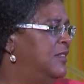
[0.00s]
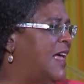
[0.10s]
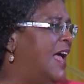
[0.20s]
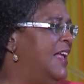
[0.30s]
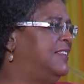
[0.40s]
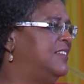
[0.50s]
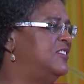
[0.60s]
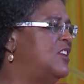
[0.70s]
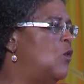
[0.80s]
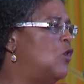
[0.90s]
that it
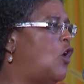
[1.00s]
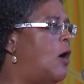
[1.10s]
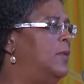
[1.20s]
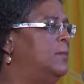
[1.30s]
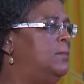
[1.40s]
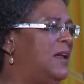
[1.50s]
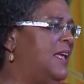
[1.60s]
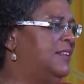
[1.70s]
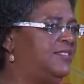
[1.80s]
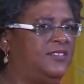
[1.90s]
is now
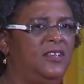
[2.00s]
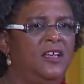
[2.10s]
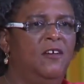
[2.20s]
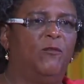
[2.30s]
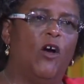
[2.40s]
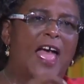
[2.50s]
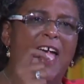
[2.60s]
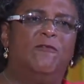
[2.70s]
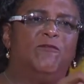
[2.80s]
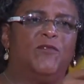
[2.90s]
commonplace for
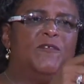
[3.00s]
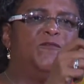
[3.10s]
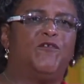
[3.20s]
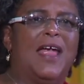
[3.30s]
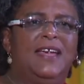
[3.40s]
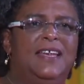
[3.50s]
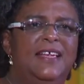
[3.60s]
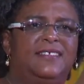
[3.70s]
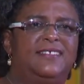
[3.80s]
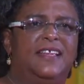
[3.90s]
every
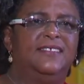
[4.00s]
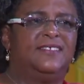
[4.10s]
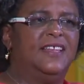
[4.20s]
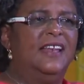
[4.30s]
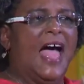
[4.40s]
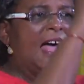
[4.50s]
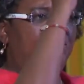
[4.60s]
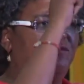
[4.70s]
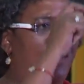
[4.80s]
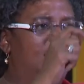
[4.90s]
Friday since the
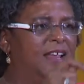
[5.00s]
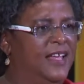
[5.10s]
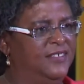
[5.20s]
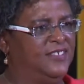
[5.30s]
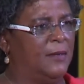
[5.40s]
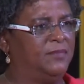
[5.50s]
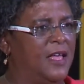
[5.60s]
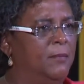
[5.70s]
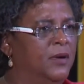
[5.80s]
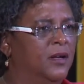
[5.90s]
last Friday in
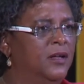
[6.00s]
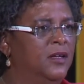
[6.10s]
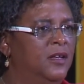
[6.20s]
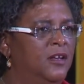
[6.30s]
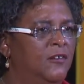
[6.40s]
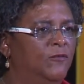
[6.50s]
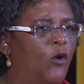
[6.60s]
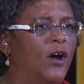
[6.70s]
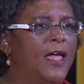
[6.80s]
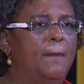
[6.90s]
September
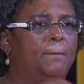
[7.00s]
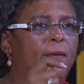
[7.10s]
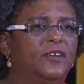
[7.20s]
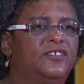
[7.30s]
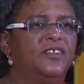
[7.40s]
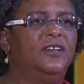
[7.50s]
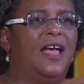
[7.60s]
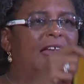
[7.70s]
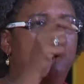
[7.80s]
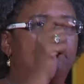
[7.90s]
for a person,
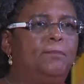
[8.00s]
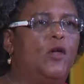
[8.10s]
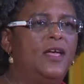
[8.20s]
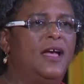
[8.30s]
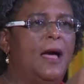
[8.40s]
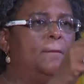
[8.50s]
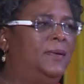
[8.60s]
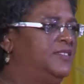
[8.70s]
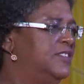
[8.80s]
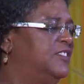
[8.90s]
an employer, a
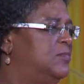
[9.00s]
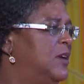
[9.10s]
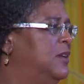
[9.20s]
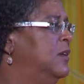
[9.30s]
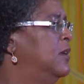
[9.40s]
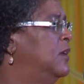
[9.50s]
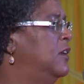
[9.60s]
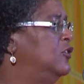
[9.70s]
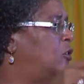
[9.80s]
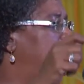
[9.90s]
businessman
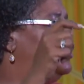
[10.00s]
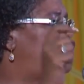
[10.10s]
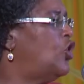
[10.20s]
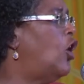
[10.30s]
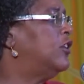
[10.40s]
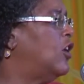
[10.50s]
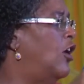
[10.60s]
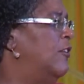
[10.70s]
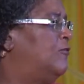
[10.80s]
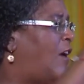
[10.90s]
to be shot
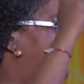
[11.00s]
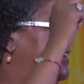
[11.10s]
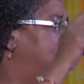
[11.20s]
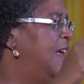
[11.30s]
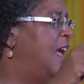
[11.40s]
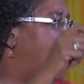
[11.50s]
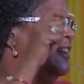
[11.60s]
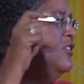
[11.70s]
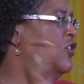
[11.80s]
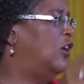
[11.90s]
on a Friday,
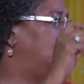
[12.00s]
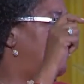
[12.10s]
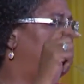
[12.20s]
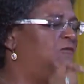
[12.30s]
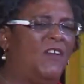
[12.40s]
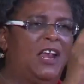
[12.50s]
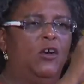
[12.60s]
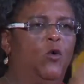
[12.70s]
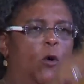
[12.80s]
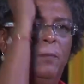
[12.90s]
and not a
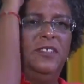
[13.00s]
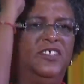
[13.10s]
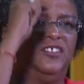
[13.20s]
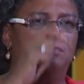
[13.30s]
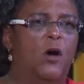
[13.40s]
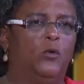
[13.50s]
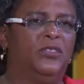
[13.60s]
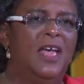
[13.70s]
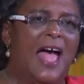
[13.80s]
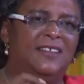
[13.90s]
fellow opens his mouth
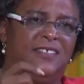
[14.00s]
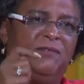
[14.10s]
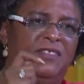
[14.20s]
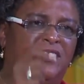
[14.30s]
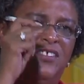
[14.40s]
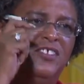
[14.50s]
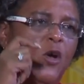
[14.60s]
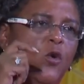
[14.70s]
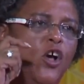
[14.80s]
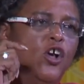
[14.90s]
as if this is
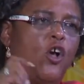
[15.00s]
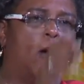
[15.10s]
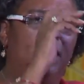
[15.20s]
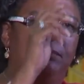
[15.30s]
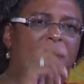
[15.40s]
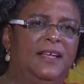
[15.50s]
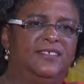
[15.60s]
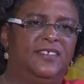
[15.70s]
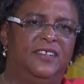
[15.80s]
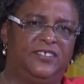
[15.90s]
now
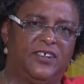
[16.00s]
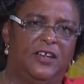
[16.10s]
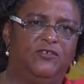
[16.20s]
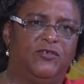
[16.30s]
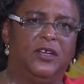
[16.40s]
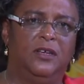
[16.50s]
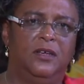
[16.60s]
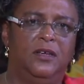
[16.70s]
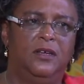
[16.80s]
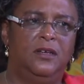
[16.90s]
commonplace in this country.
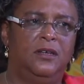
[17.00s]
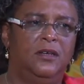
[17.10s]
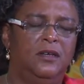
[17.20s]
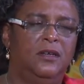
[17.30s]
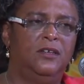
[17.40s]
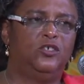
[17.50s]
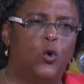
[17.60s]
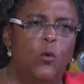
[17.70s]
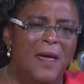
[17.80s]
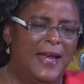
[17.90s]

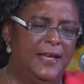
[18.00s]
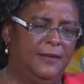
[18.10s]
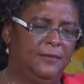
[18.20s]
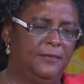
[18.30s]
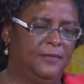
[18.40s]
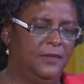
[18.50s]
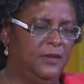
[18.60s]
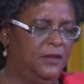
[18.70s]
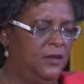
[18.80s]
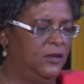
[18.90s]
Too
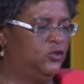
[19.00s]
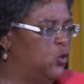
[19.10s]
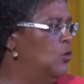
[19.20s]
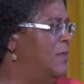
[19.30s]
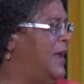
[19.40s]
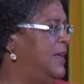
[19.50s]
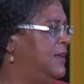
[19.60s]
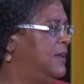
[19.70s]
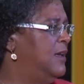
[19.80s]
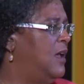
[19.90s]
many
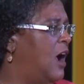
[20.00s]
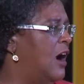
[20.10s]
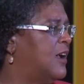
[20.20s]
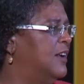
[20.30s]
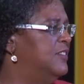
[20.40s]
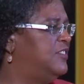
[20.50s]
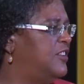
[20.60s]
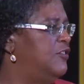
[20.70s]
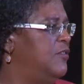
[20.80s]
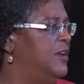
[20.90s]
are
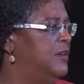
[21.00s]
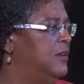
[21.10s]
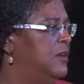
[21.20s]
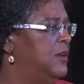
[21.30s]
considering